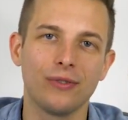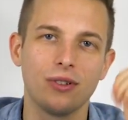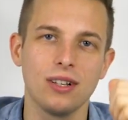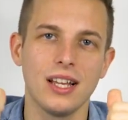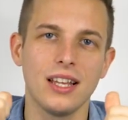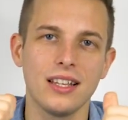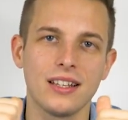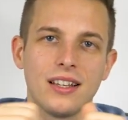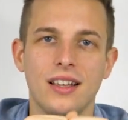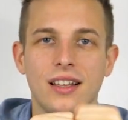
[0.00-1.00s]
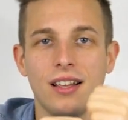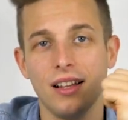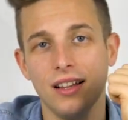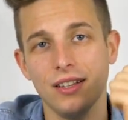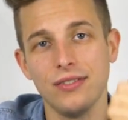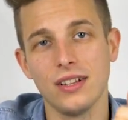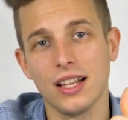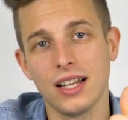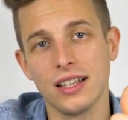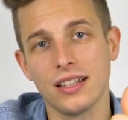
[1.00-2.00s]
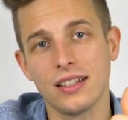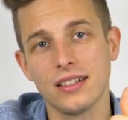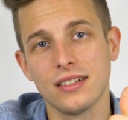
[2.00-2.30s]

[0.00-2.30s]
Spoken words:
for a like, leave a like.